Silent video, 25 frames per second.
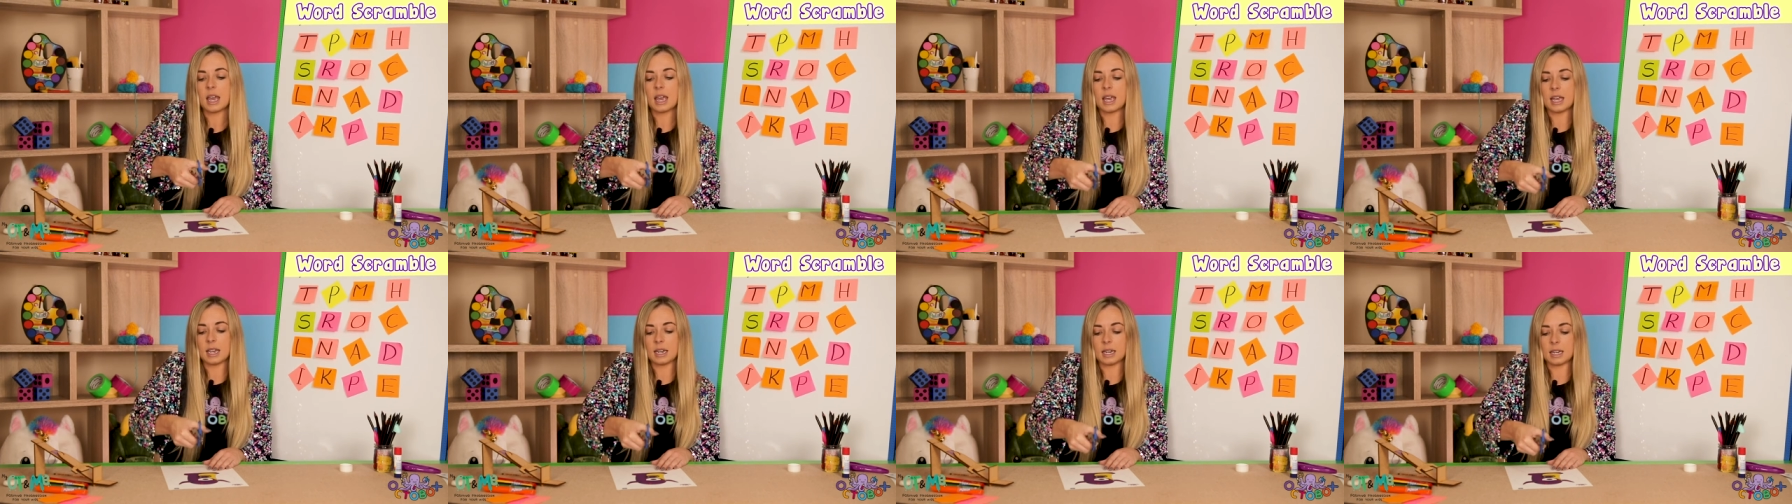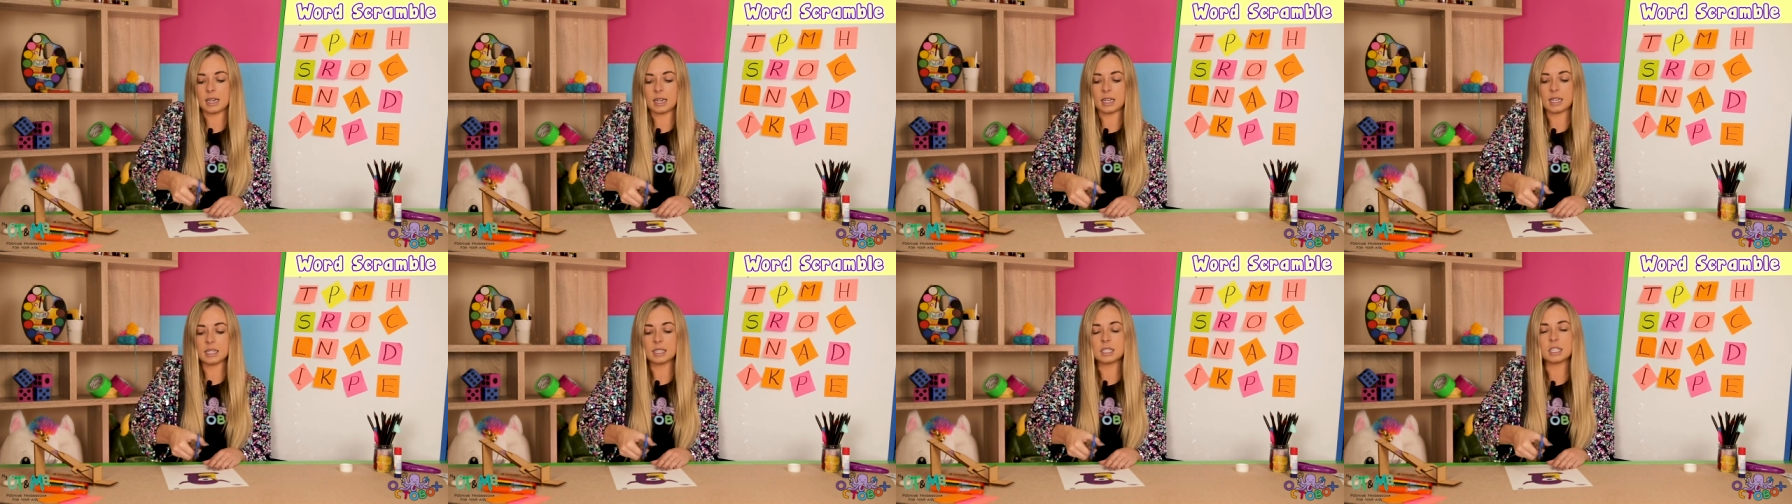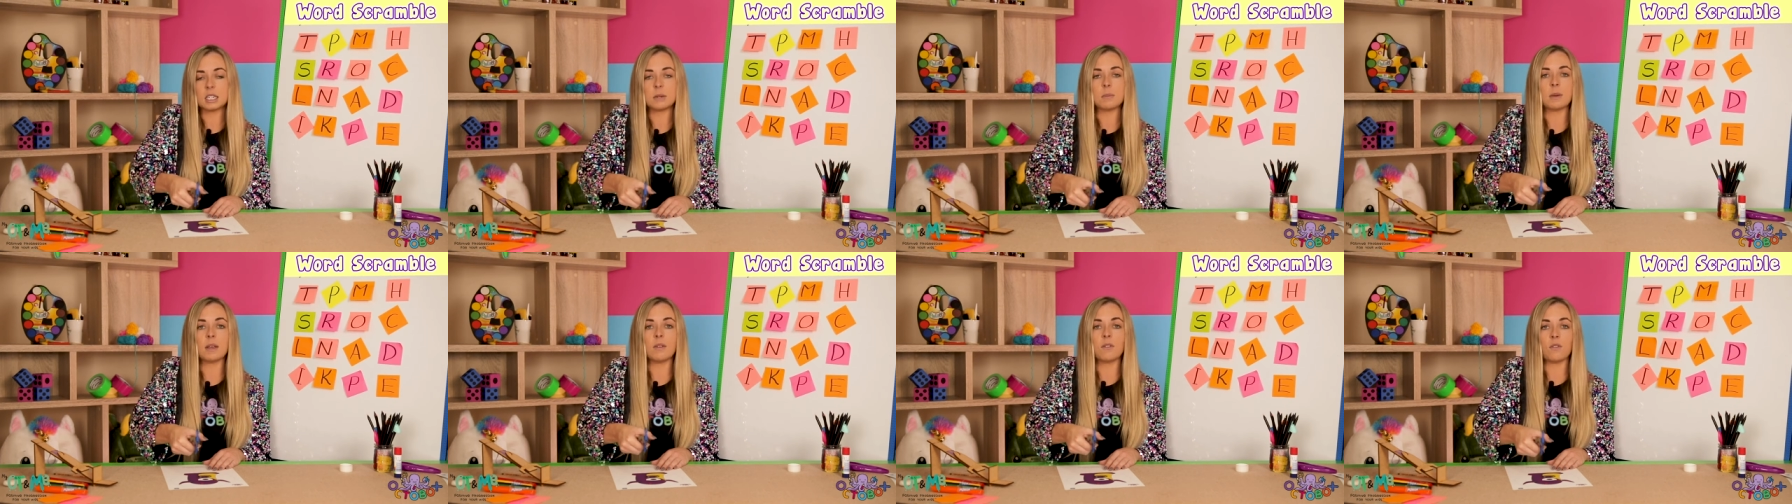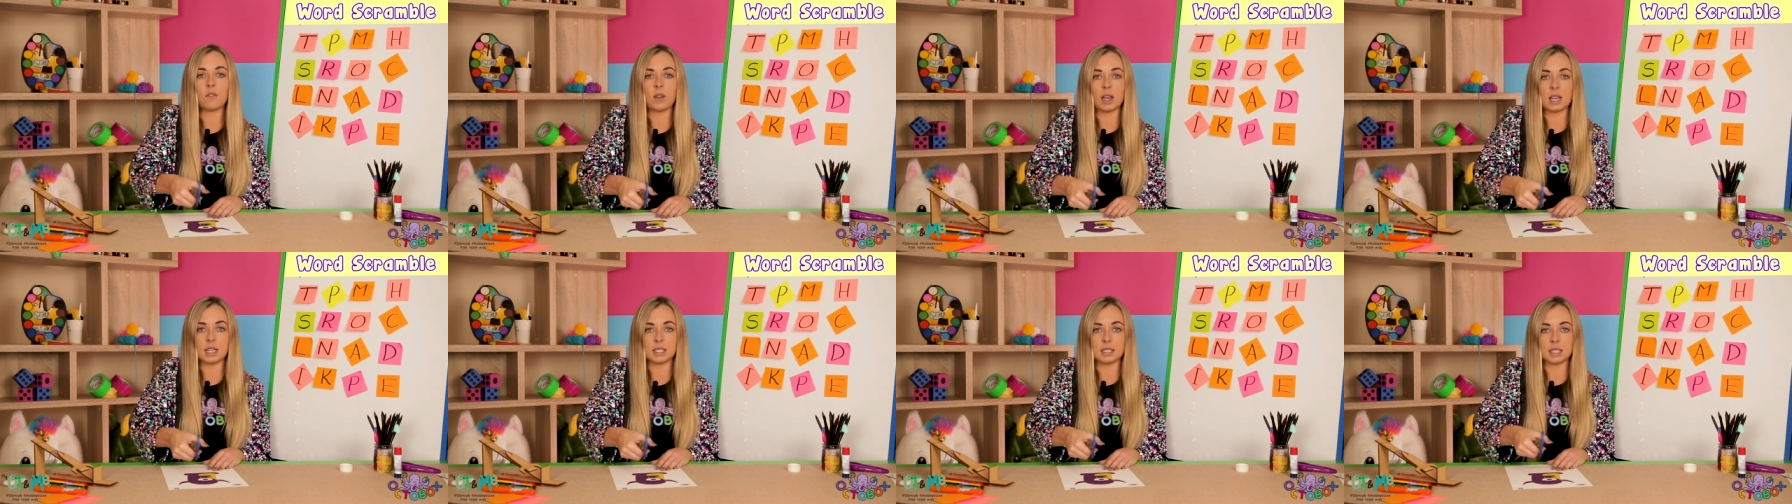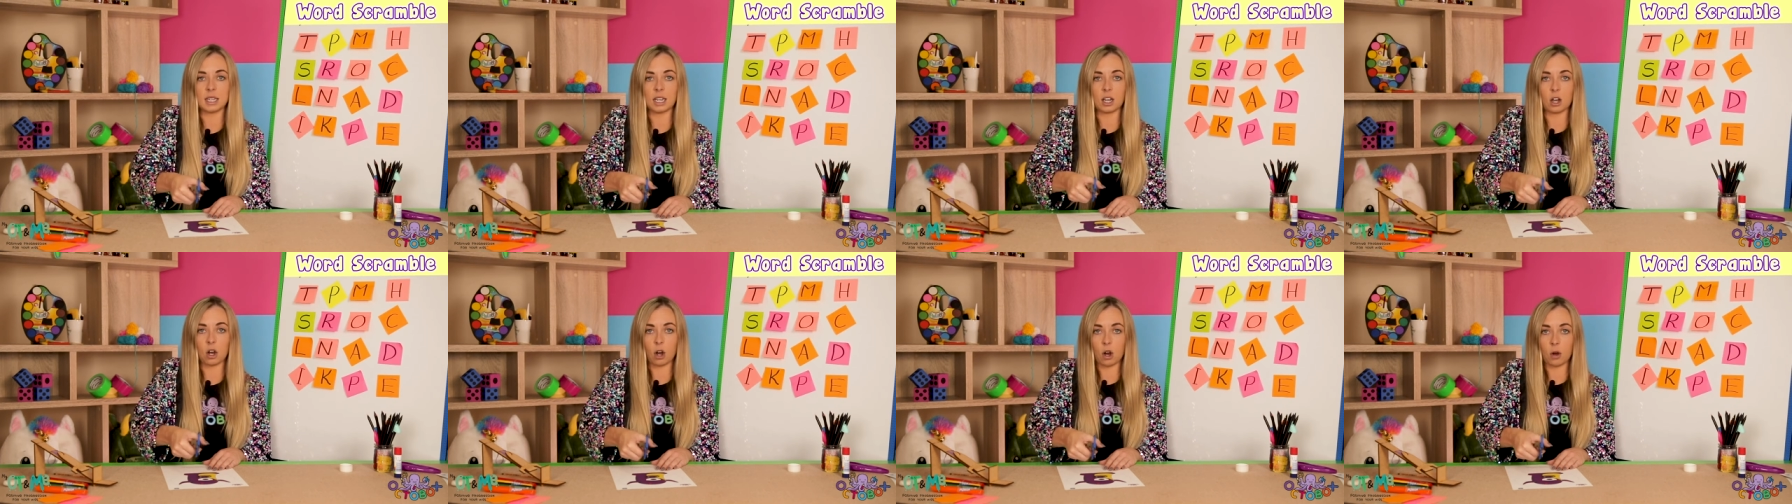It needs to be
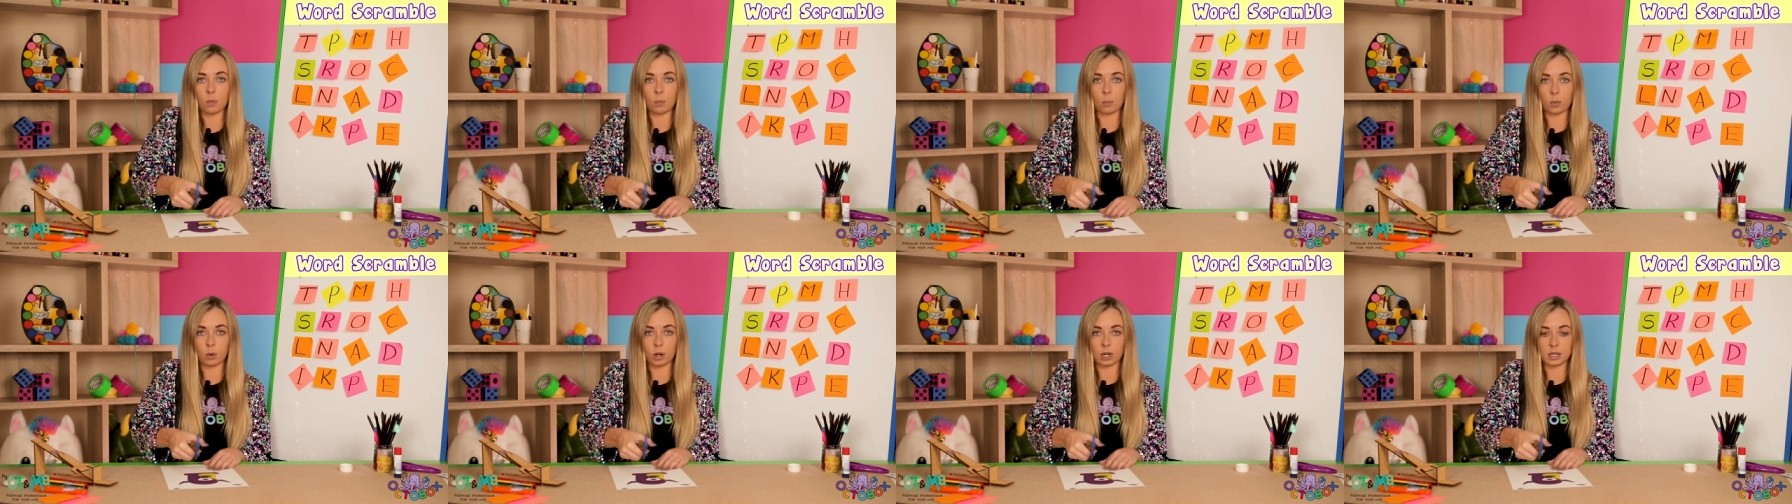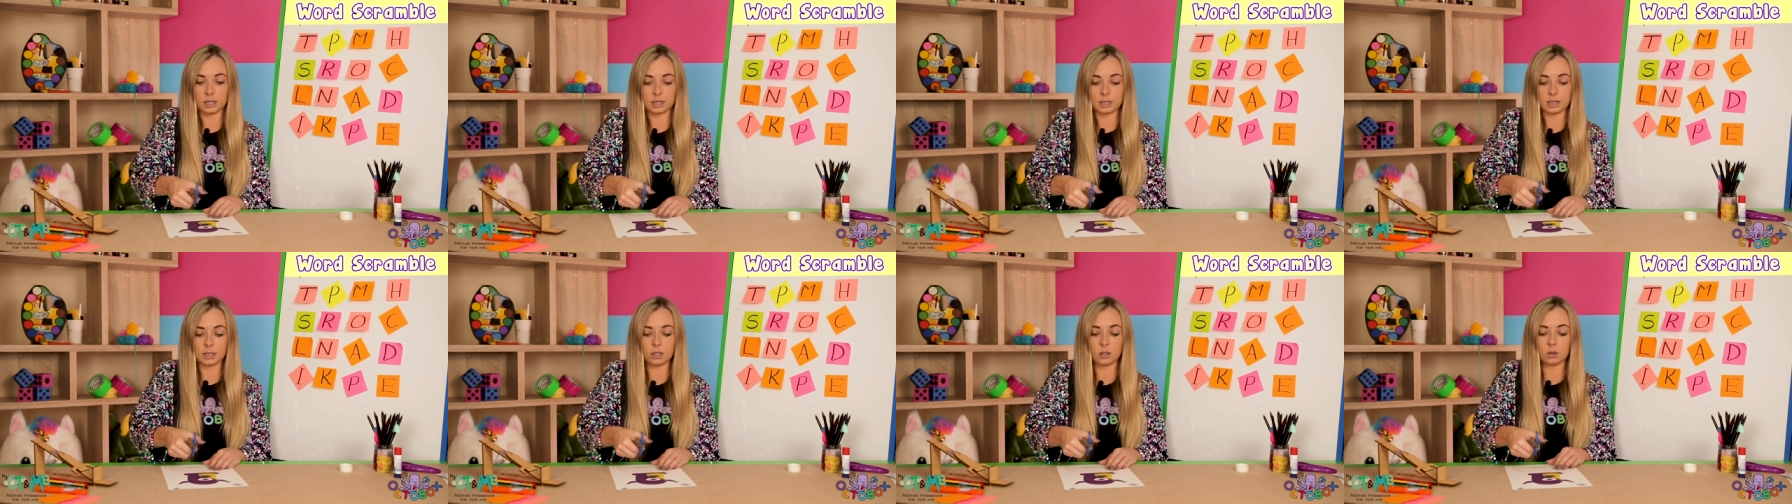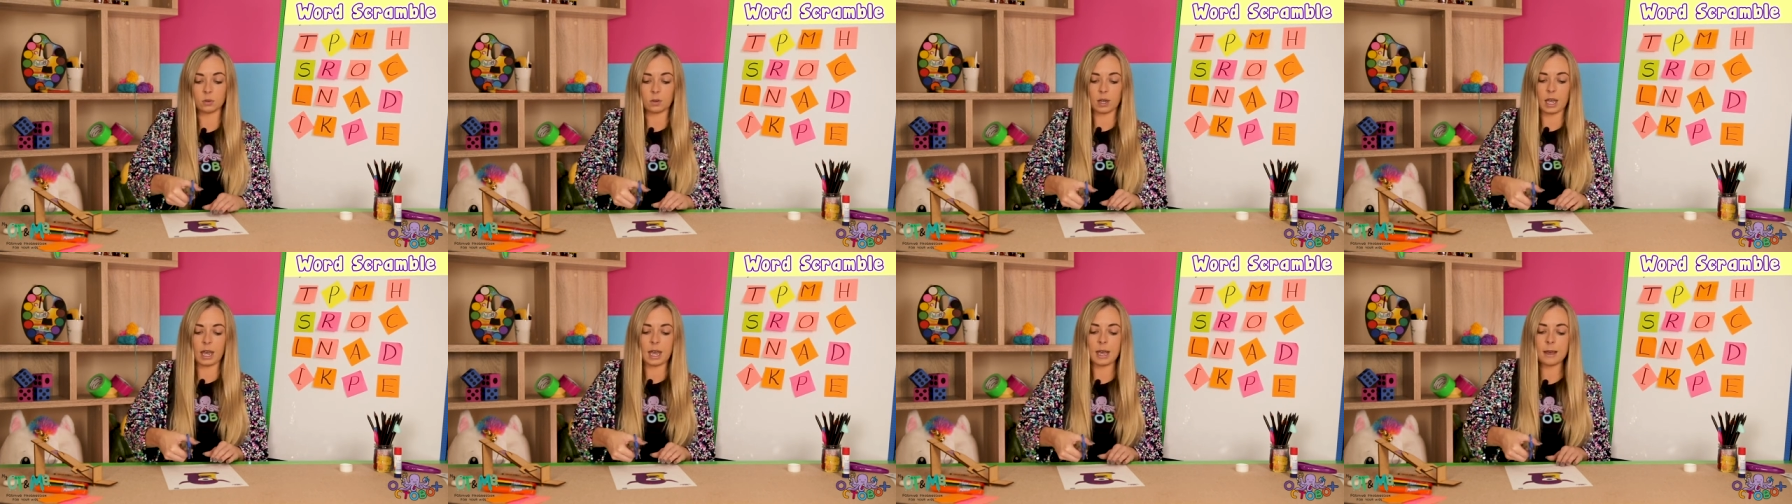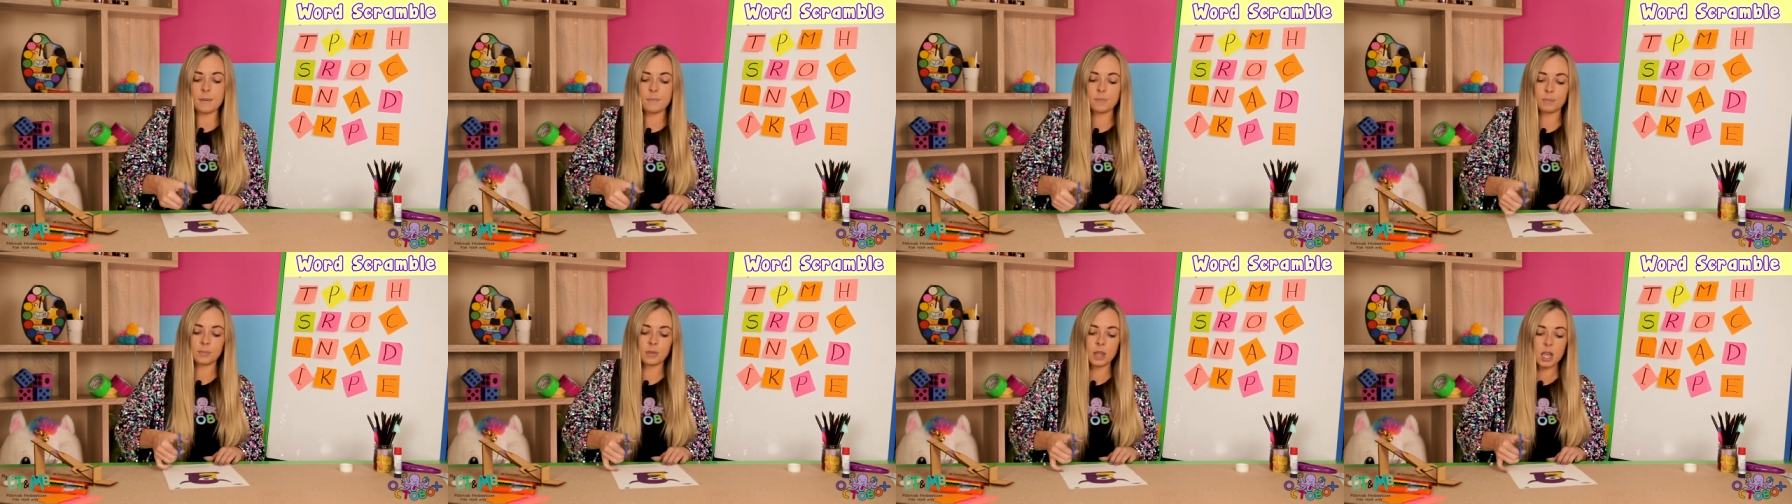facing upwards, okay?